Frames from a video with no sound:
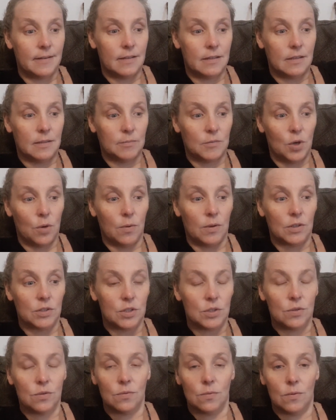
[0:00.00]
I'm going
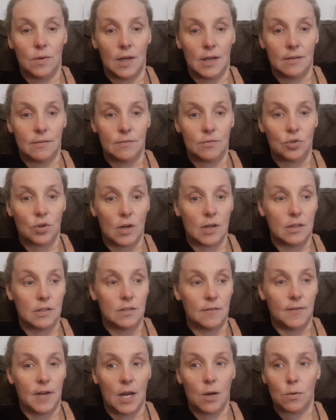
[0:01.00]
to try to
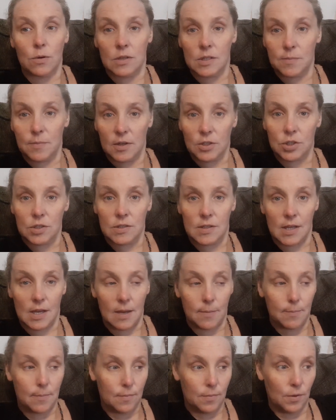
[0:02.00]
devour as much of
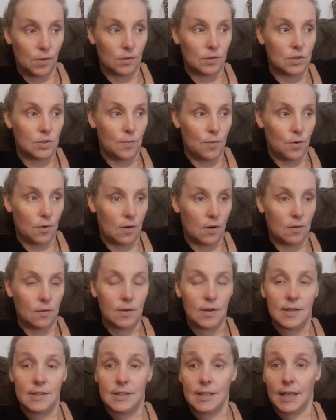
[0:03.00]
that book tomorrow
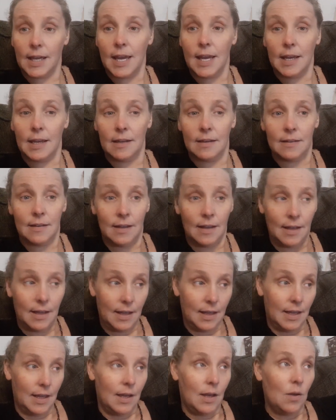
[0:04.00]
as I can
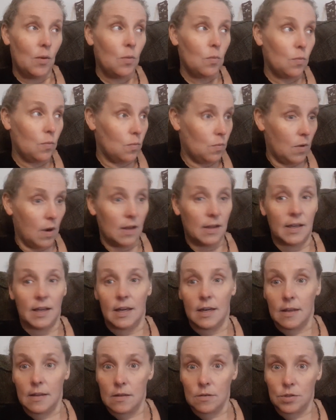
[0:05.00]
while I
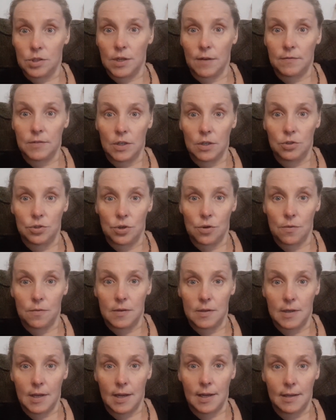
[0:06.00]
get other stuff done during
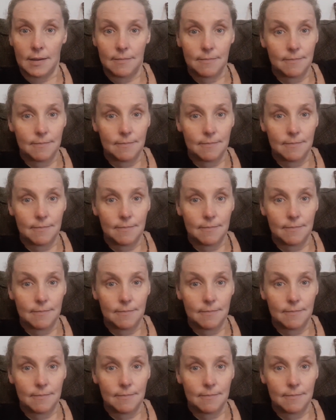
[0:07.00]
the day.